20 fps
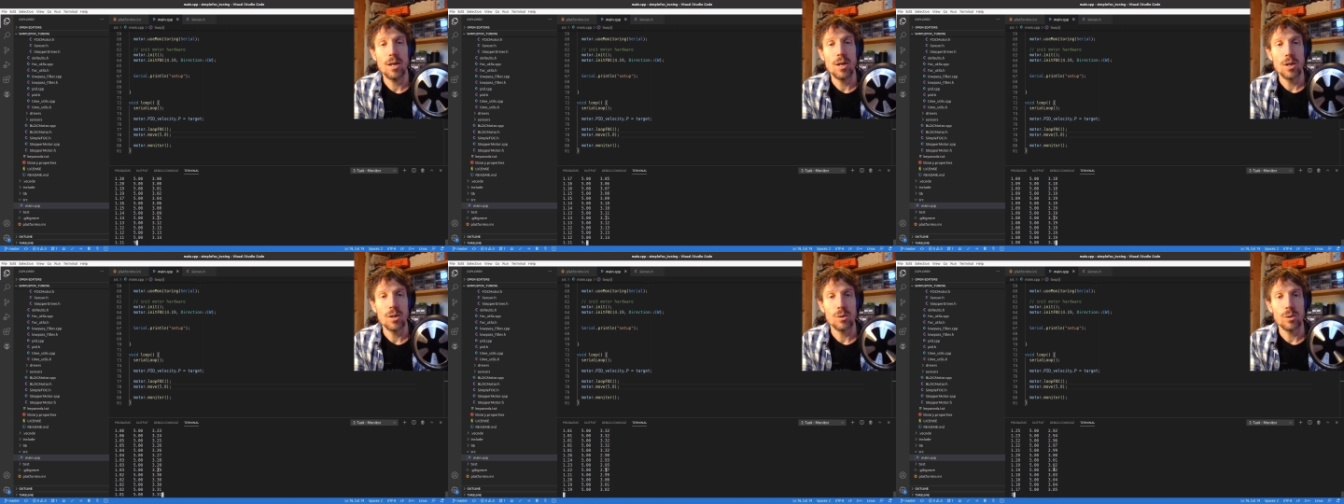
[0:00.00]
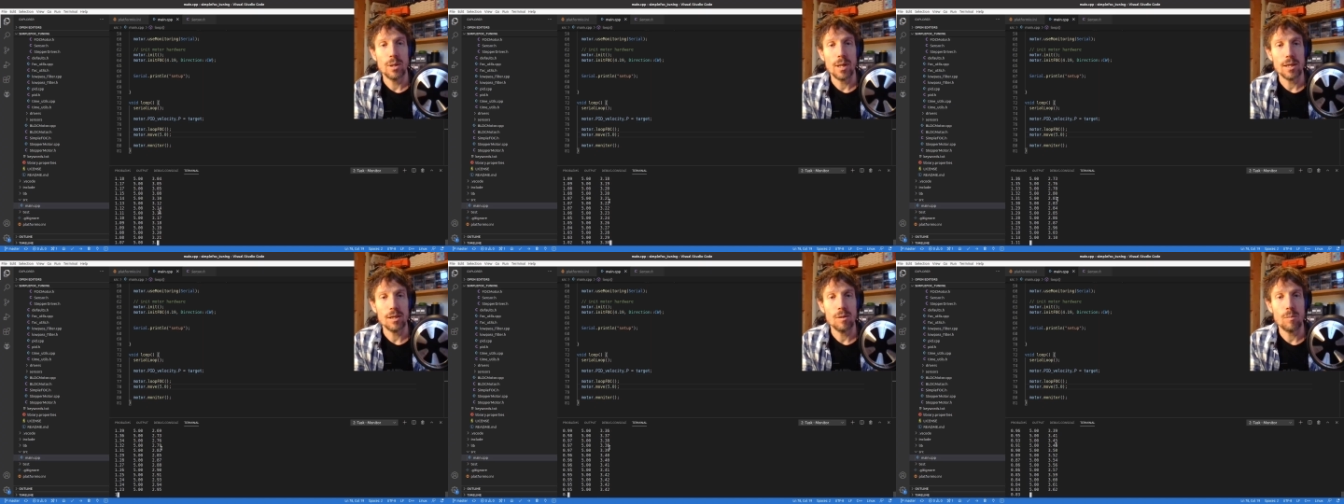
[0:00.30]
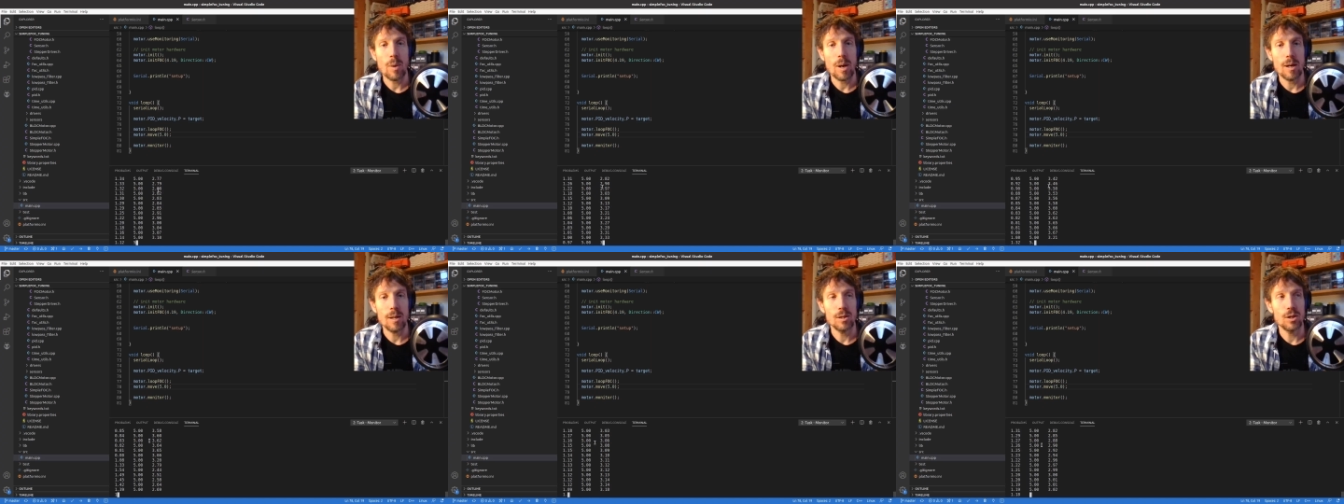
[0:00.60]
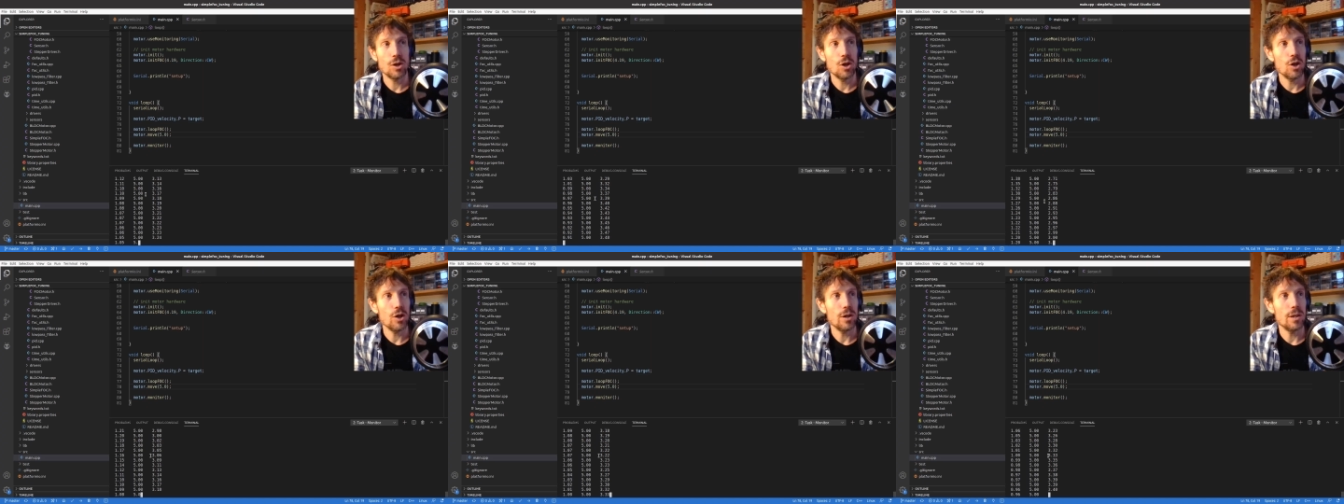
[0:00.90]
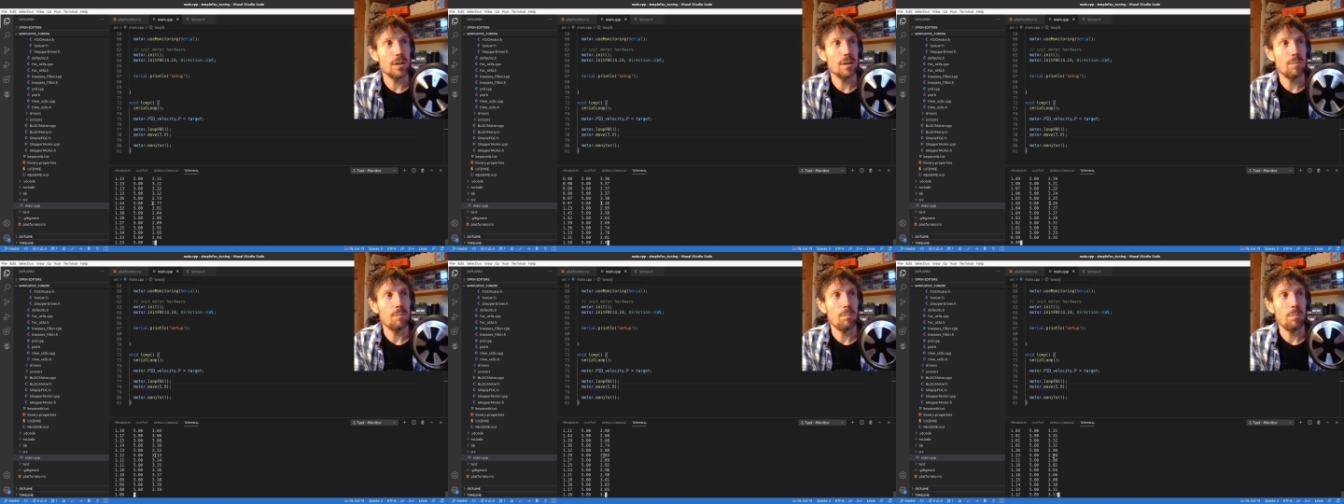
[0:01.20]
So that's about as good
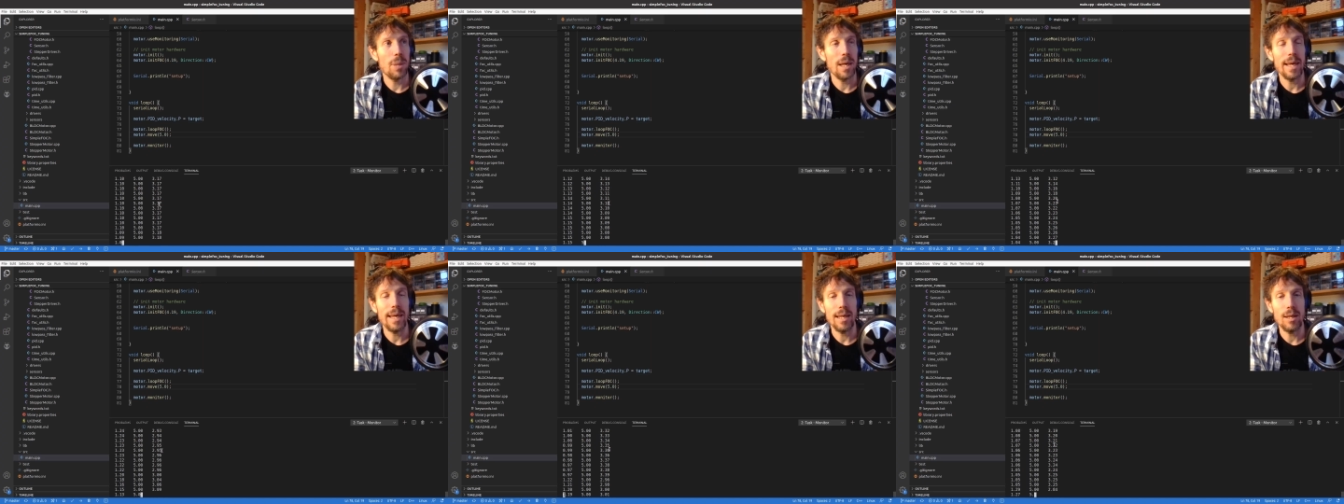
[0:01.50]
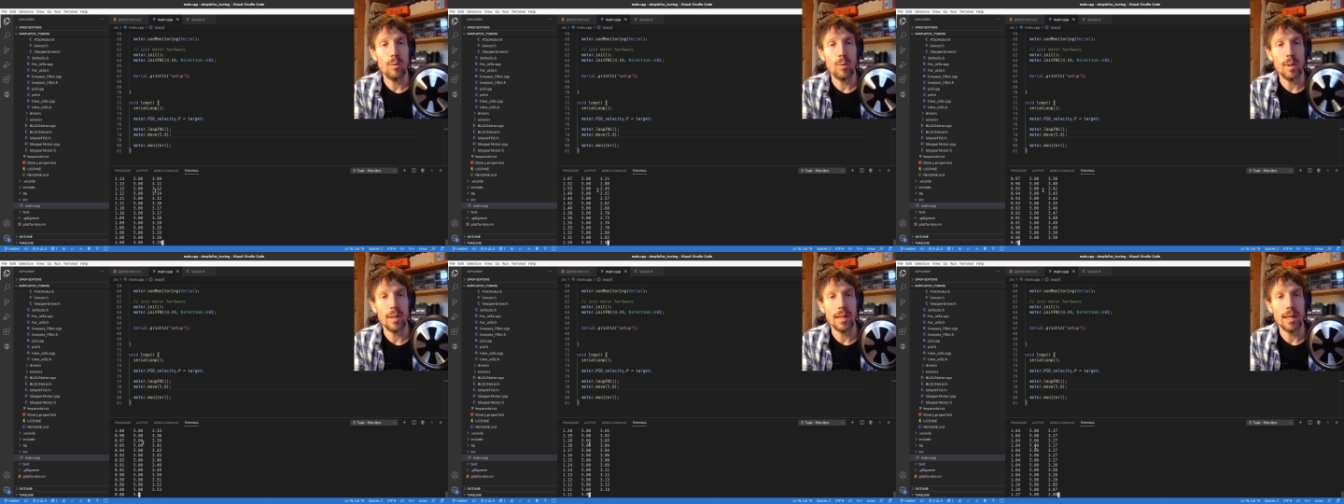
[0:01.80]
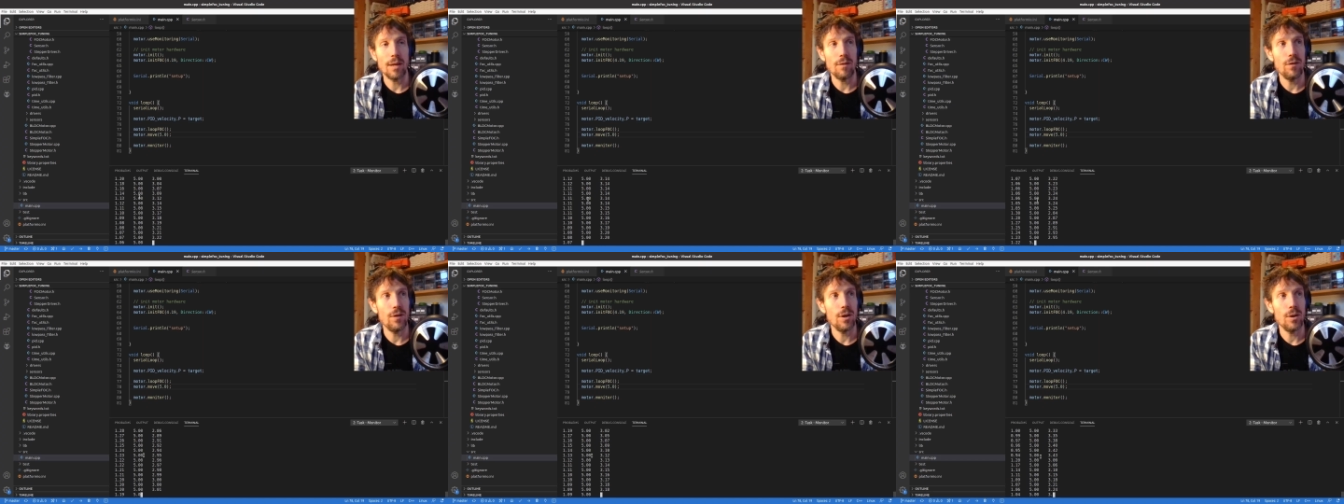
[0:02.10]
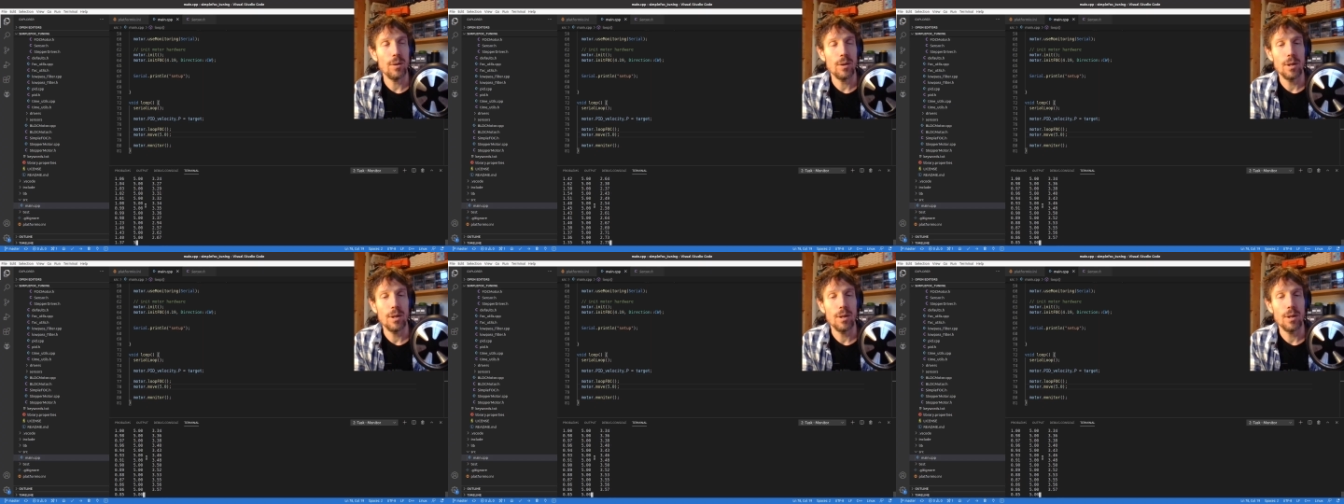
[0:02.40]
as P will give you.